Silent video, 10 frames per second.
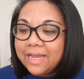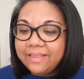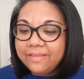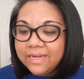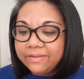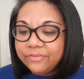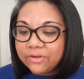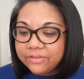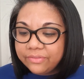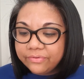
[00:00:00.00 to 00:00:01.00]
I think I've
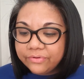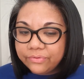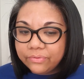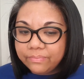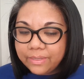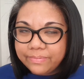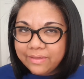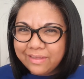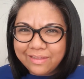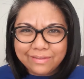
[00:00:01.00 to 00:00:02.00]
gone through
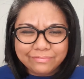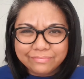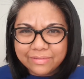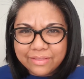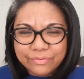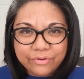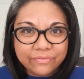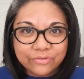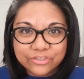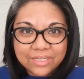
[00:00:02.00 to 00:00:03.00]
maybe three or
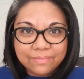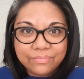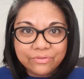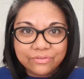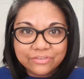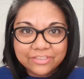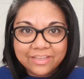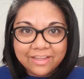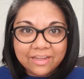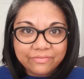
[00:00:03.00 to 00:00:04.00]
four samples
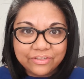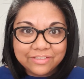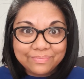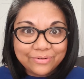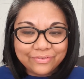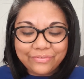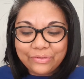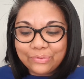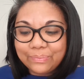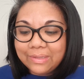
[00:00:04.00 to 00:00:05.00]
of this
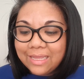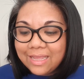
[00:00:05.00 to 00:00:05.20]
perfume.